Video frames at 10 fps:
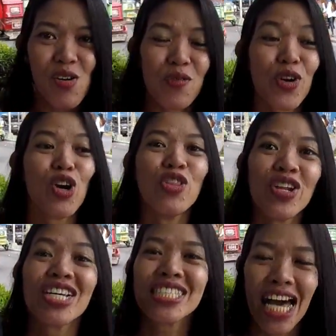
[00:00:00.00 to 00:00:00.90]
For
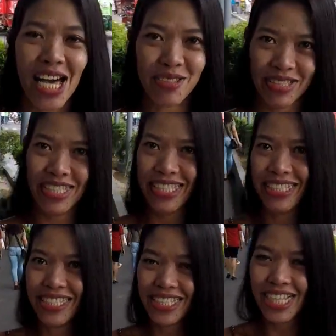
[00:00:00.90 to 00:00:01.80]

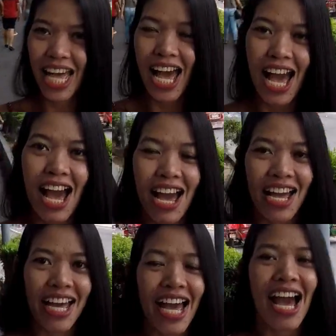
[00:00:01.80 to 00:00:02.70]
ultrasound. We're going for the
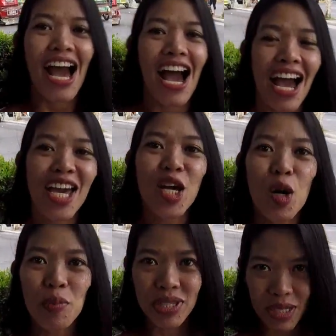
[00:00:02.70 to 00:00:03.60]
ultrasound. I
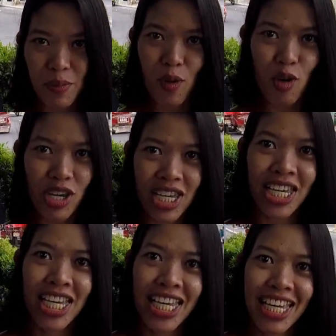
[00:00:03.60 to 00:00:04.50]
hope it's a
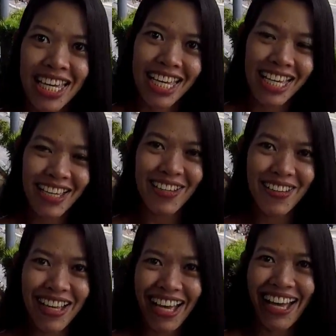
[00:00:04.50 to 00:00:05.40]
boy. To see whether it's a
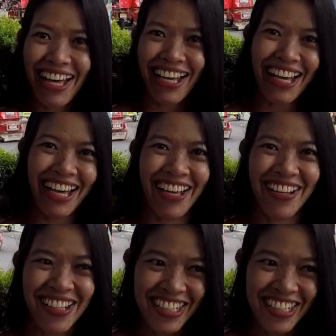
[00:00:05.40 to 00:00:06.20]
girl or boy.